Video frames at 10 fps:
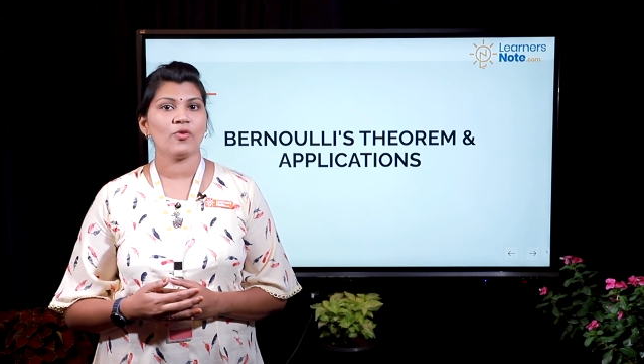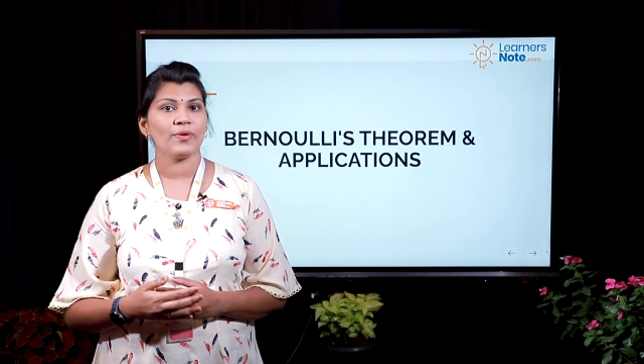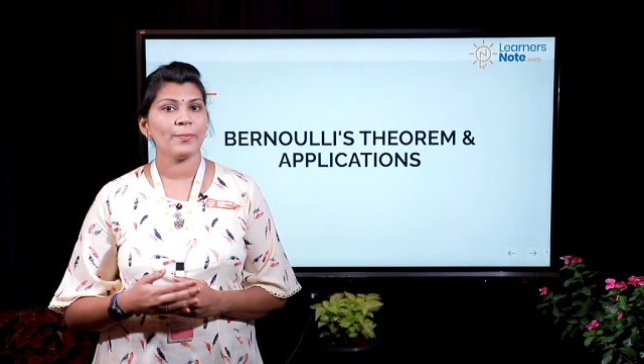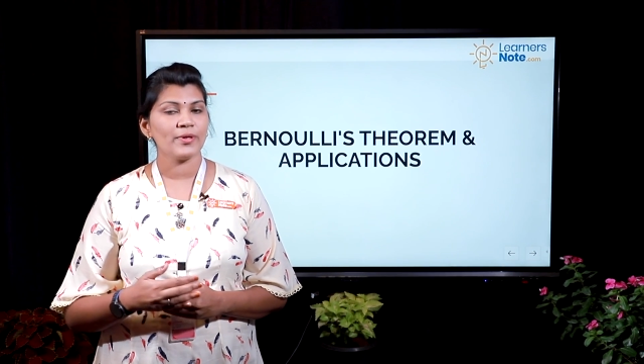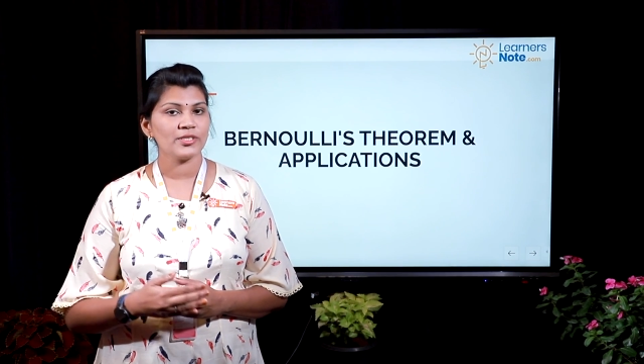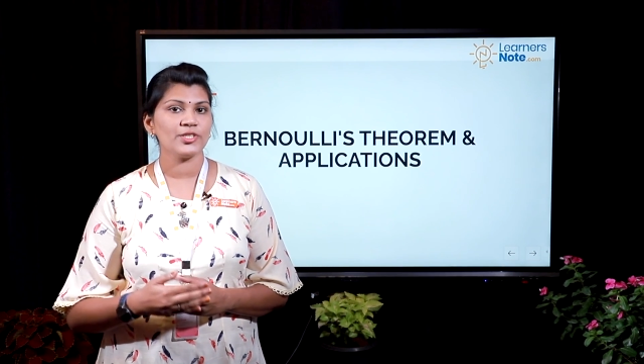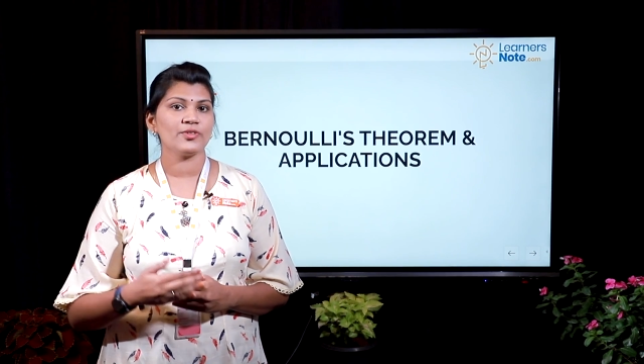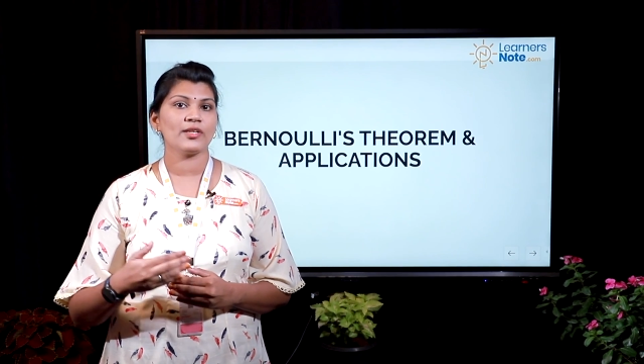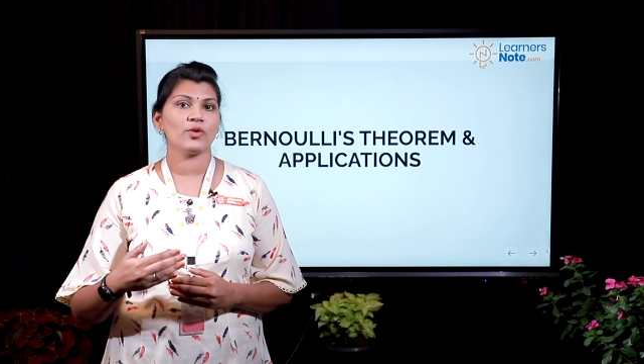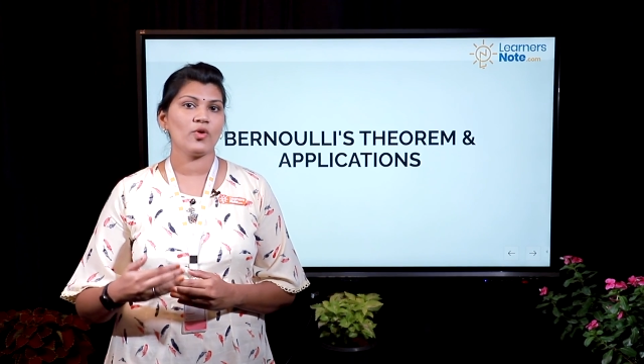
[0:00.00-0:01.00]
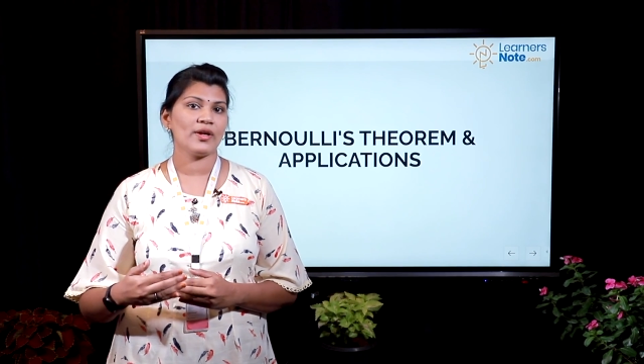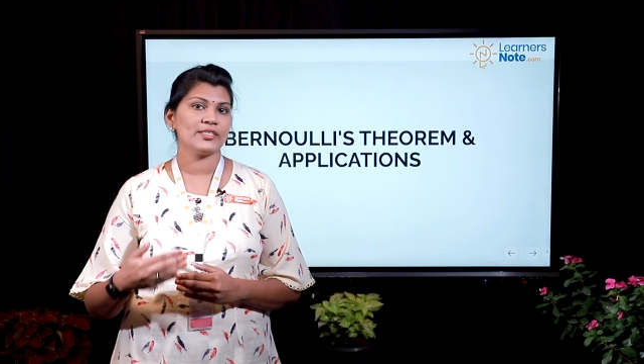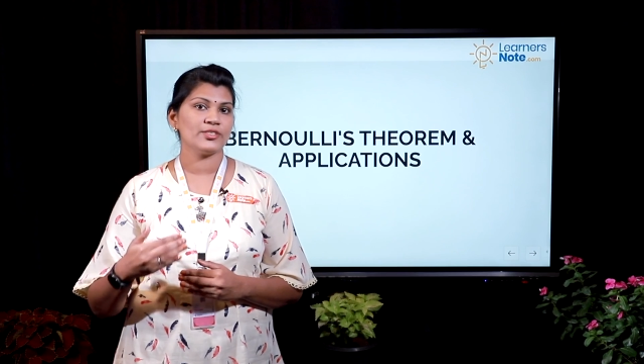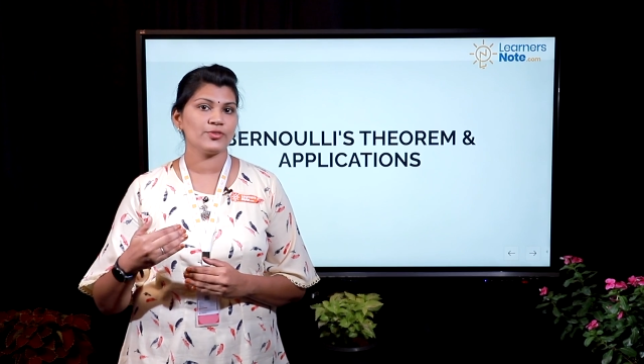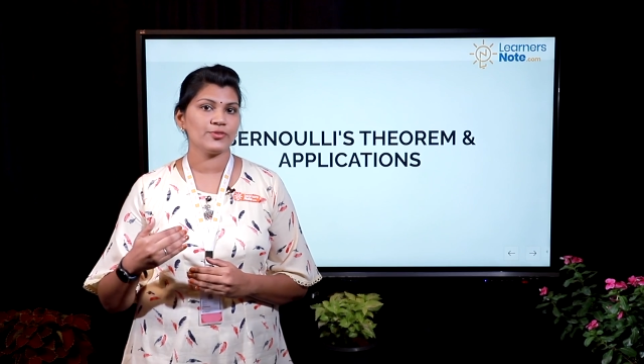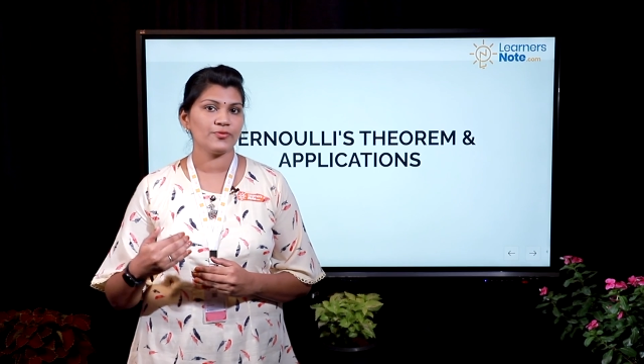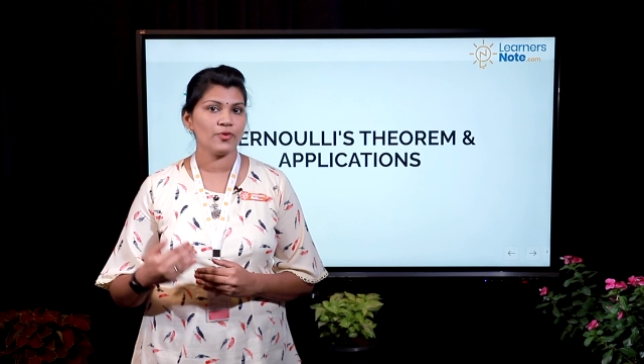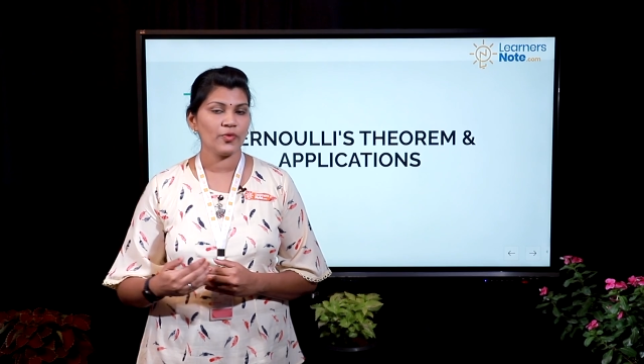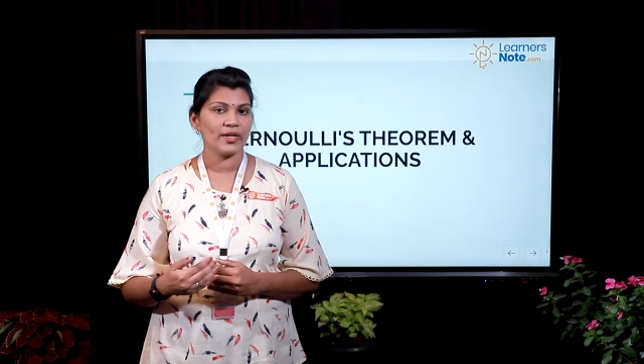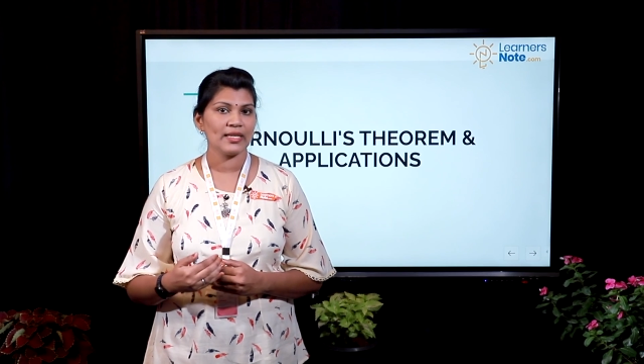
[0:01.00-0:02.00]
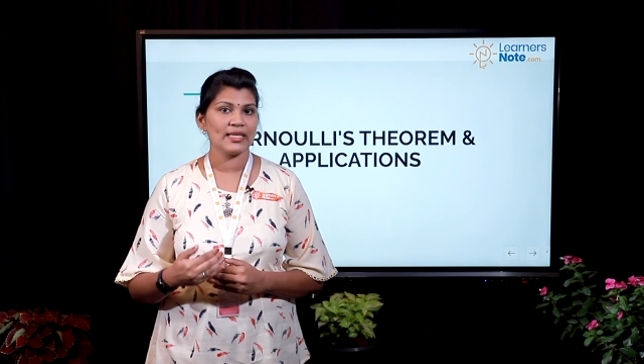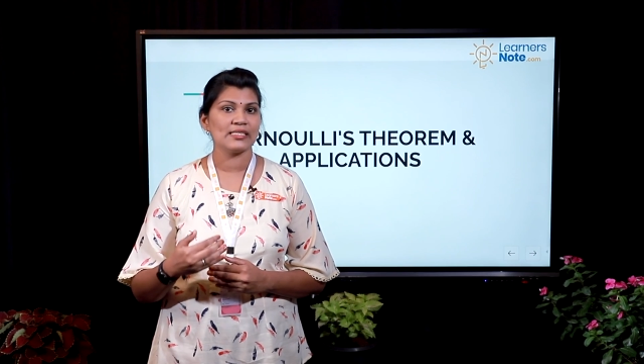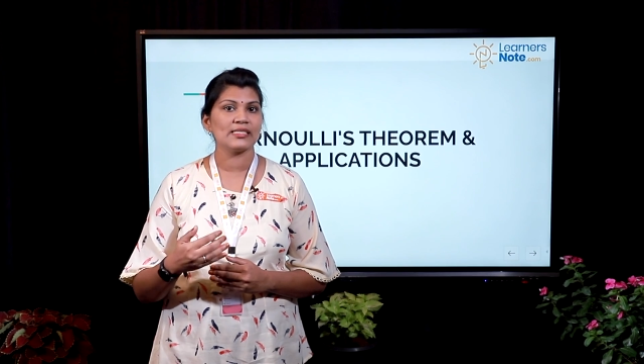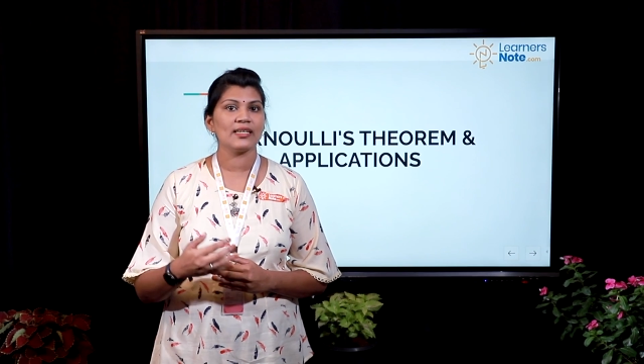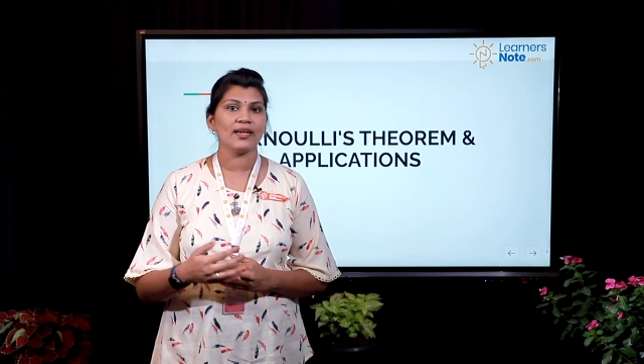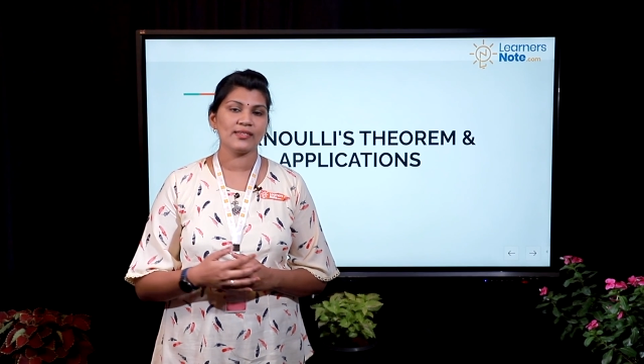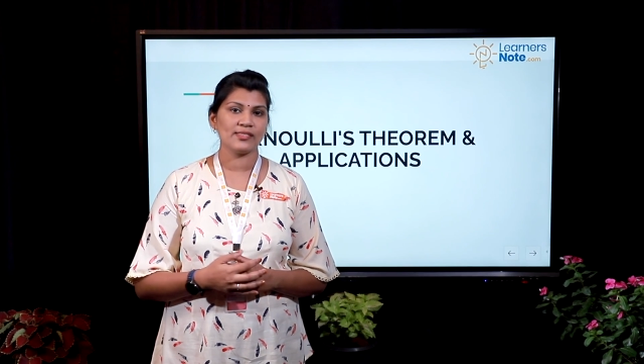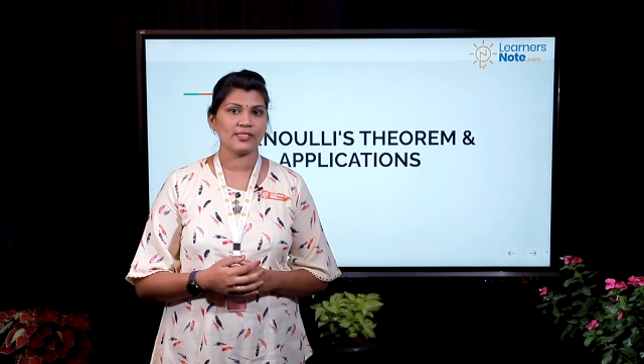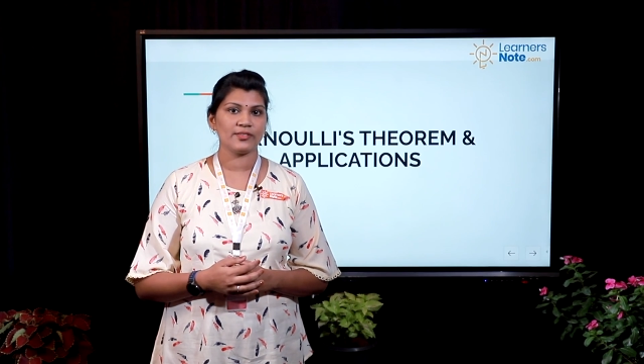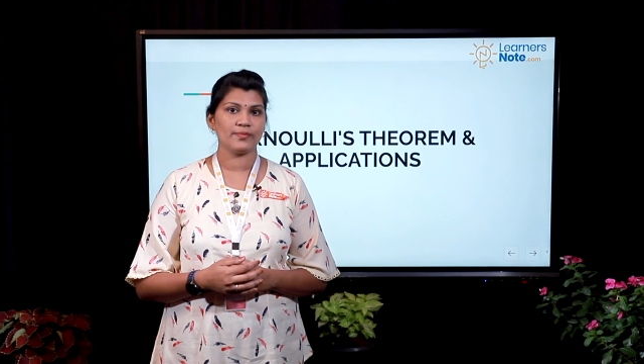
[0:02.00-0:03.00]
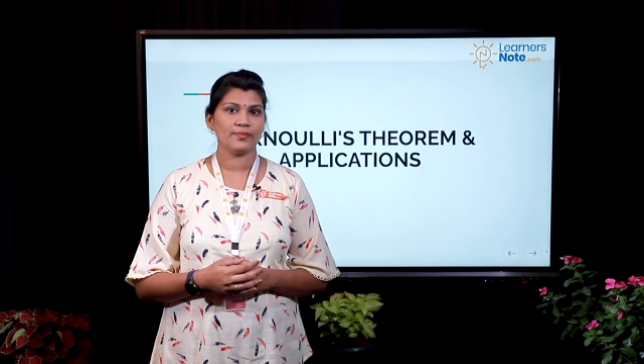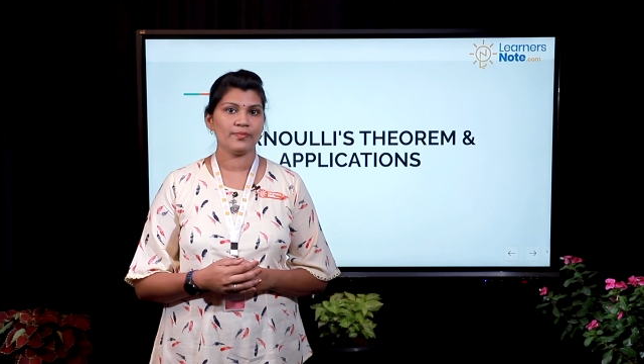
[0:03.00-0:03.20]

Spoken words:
of a particular quantity of fluid is conserved.